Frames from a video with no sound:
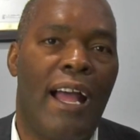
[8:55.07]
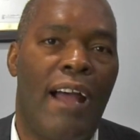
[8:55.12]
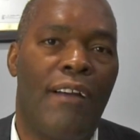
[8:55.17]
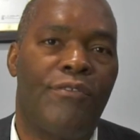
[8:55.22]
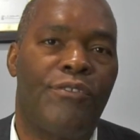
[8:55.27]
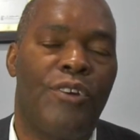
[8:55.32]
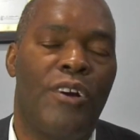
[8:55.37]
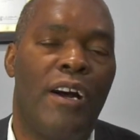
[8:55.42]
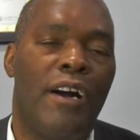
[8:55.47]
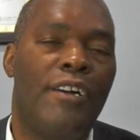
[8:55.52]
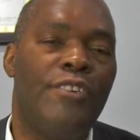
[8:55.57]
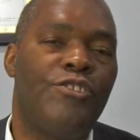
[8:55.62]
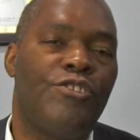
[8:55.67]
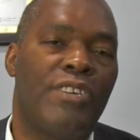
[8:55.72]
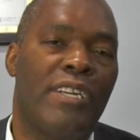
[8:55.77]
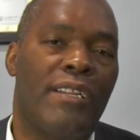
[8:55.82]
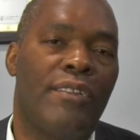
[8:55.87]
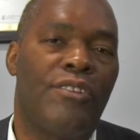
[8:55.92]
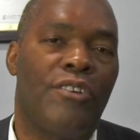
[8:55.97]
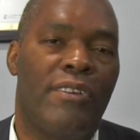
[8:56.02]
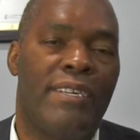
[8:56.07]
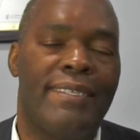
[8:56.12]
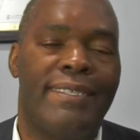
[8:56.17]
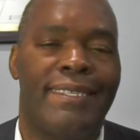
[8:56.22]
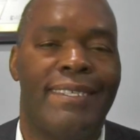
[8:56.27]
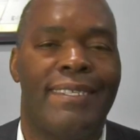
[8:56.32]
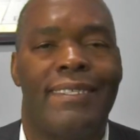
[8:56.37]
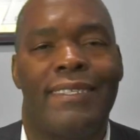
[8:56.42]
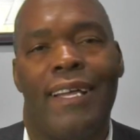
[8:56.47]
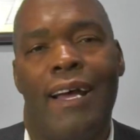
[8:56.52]
after
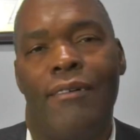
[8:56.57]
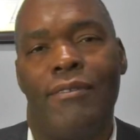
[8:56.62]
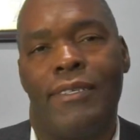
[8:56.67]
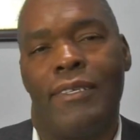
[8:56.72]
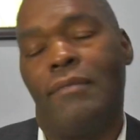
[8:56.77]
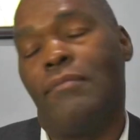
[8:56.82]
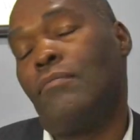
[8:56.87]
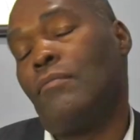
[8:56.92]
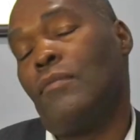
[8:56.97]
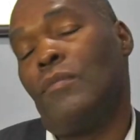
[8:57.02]
136,000.